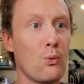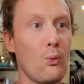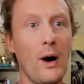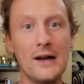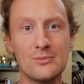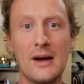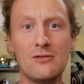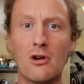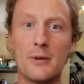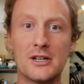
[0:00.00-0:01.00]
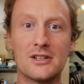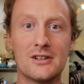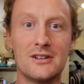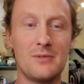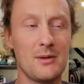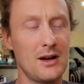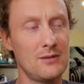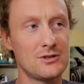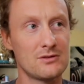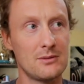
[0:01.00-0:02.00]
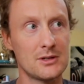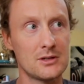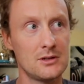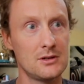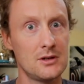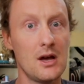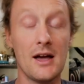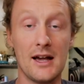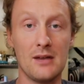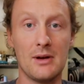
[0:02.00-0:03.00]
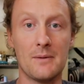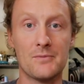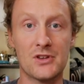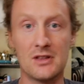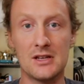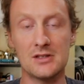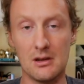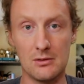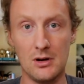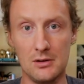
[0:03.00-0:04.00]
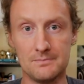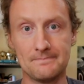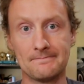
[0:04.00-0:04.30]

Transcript: Why is mine rubbish? Maybe I'm just rubbish. Anyway, so that's the Outlaw.